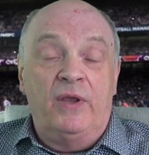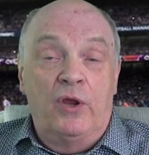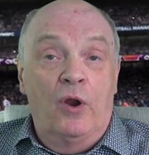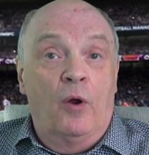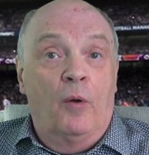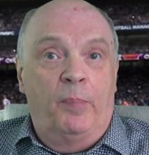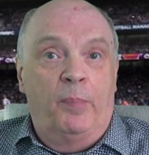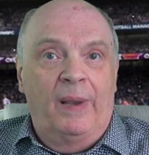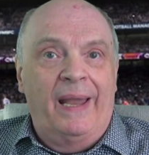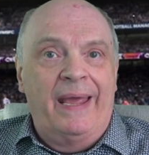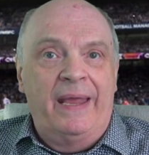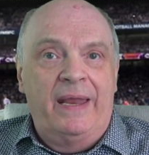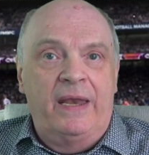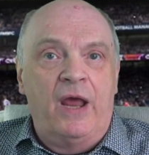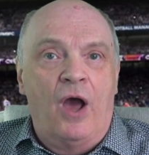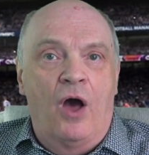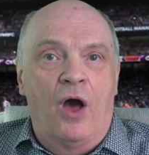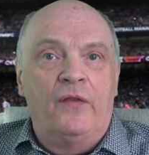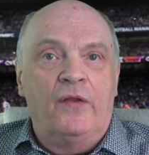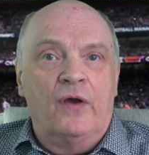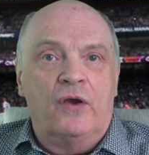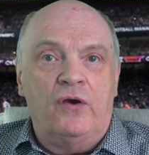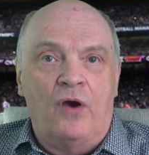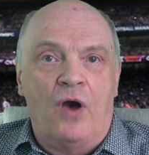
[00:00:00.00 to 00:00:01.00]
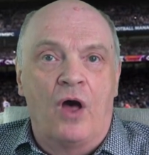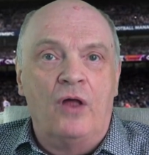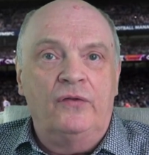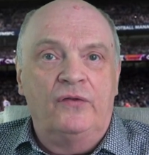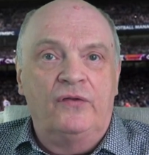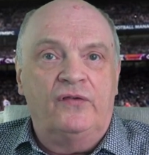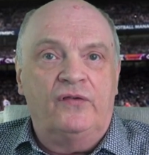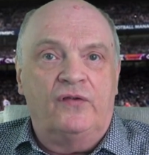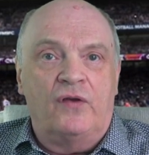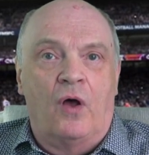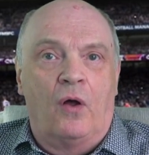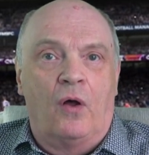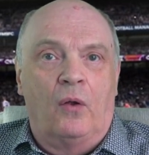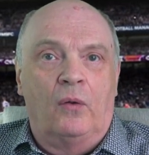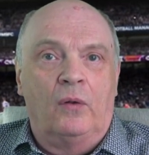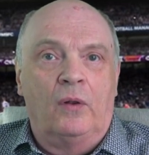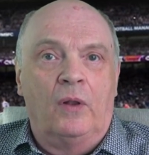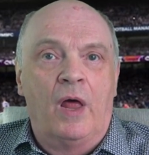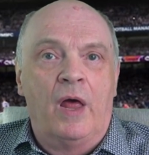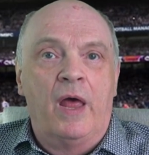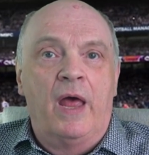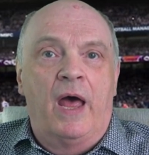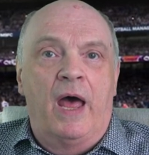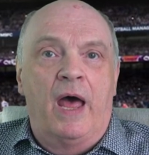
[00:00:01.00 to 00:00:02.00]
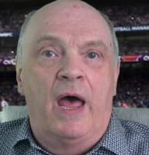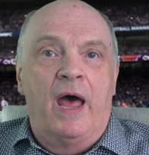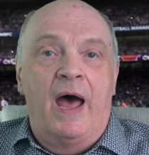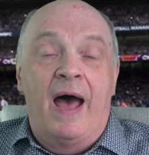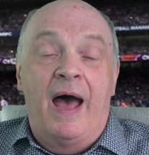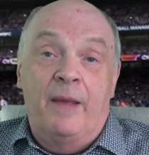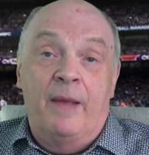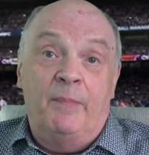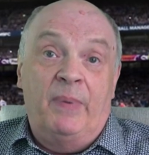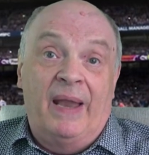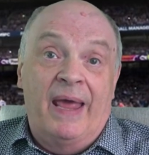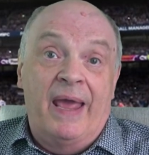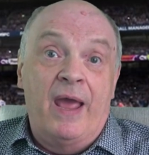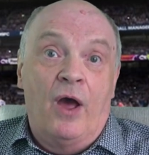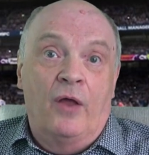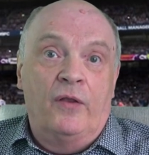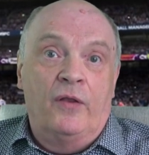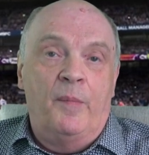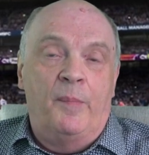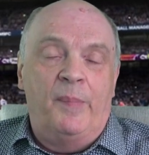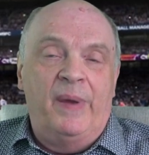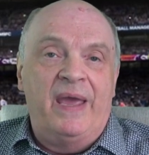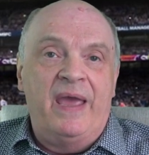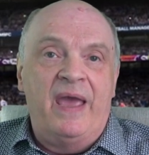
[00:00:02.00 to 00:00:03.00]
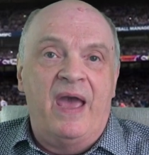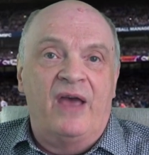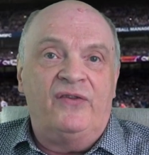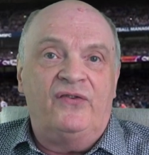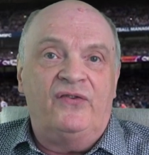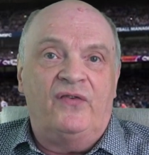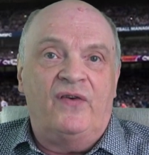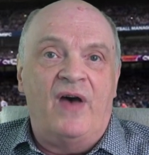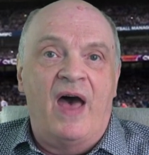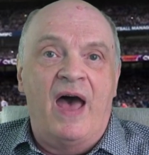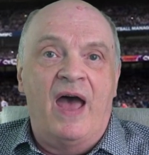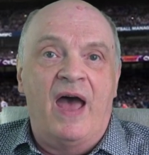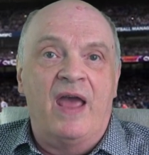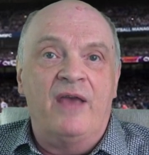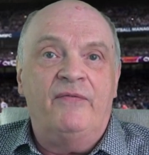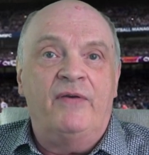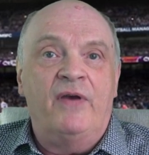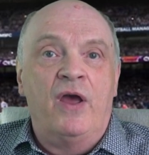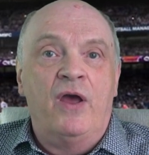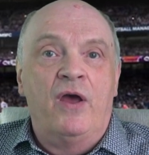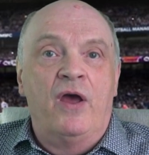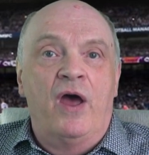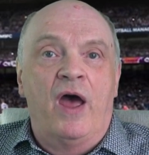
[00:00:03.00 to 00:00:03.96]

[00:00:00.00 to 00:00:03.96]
playing it on the console, I play it on the PS5.